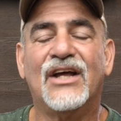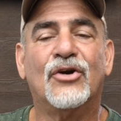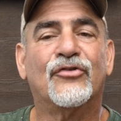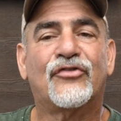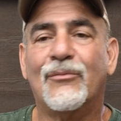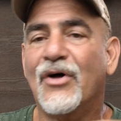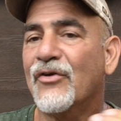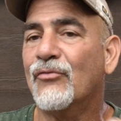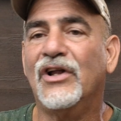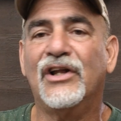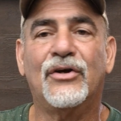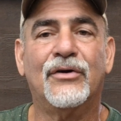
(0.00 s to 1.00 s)
on some other
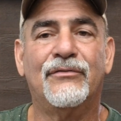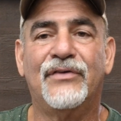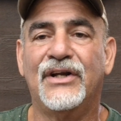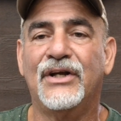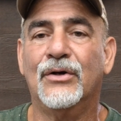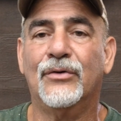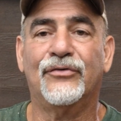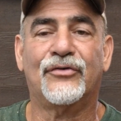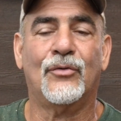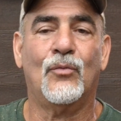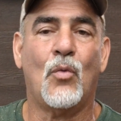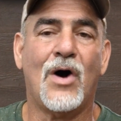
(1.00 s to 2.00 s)
really good videos
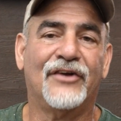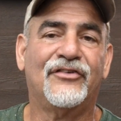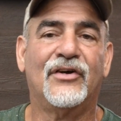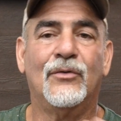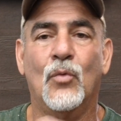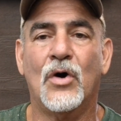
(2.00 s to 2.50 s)
on watching